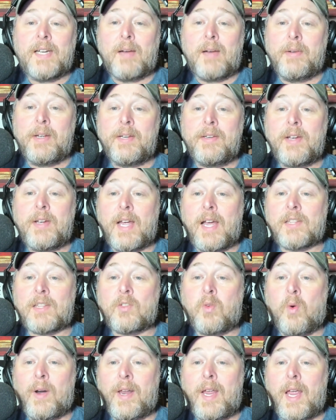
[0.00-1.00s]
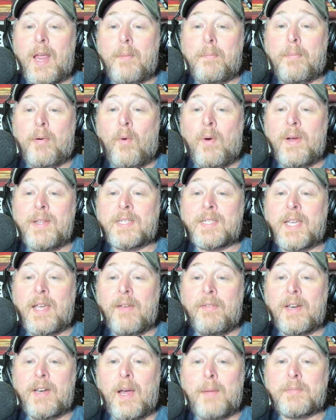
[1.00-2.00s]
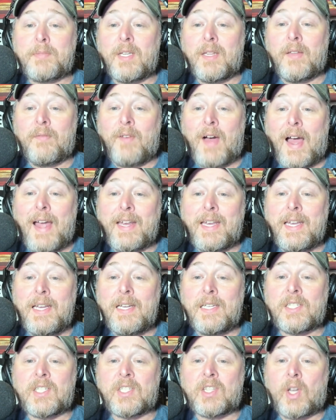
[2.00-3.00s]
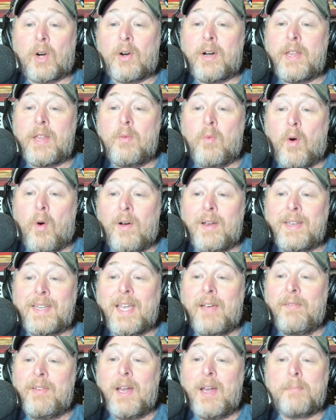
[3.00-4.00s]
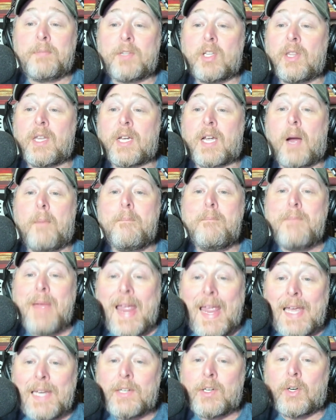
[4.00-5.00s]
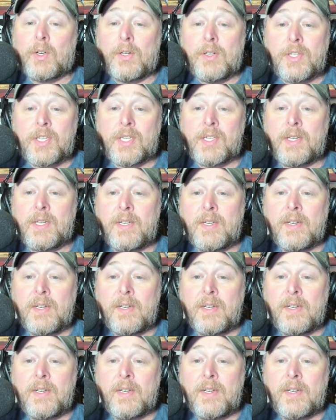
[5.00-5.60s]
I mean, you got twenty-eight points given up to the Vikings, thirty-one given up to the Commanders,